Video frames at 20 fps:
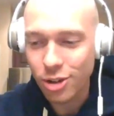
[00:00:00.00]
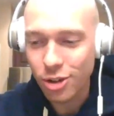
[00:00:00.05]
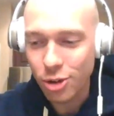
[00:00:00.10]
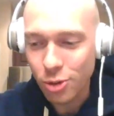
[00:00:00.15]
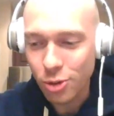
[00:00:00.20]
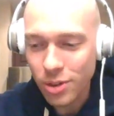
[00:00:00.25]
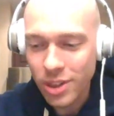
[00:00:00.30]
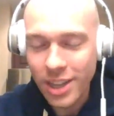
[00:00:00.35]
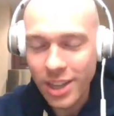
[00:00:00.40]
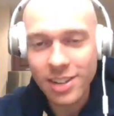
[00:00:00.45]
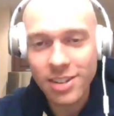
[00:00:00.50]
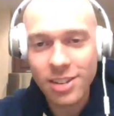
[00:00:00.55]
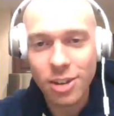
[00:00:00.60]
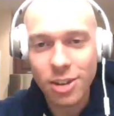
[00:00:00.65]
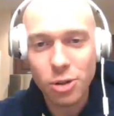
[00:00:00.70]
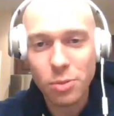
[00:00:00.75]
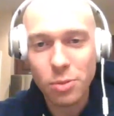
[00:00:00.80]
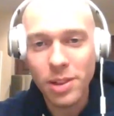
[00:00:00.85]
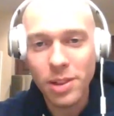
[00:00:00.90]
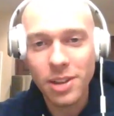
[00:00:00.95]
Do things
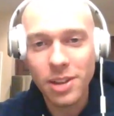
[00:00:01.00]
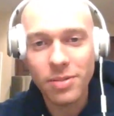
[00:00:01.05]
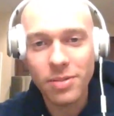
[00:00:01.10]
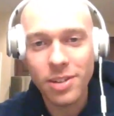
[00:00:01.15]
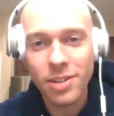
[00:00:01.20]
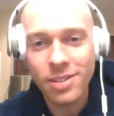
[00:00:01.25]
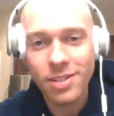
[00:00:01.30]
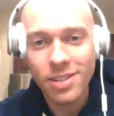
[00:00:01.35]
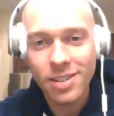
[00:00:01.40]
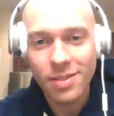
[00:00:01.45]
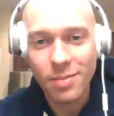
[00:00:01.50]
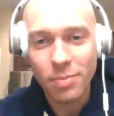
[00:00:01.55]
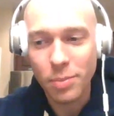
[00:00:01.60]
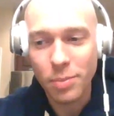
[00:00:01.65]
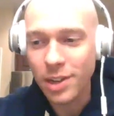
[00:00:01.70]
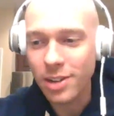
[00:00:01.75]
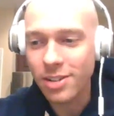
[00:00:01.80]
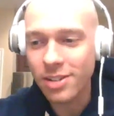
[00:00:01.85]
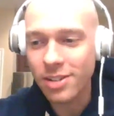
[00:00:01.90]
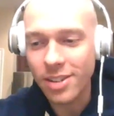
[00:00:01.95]
that you believe in.
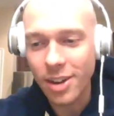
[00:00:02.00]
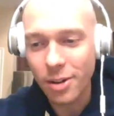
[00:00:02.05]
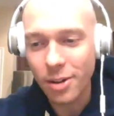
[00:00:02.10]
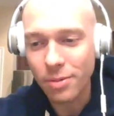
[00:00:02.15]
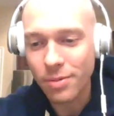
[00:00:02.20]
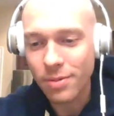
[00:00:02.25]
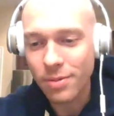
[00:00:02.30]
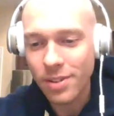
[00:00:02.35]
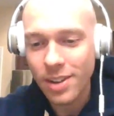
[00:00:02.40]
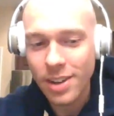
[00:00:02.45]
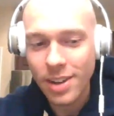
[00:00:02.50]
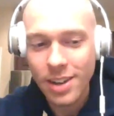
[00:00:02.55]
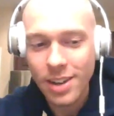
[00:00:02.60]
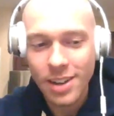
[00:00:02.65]
Be yourself.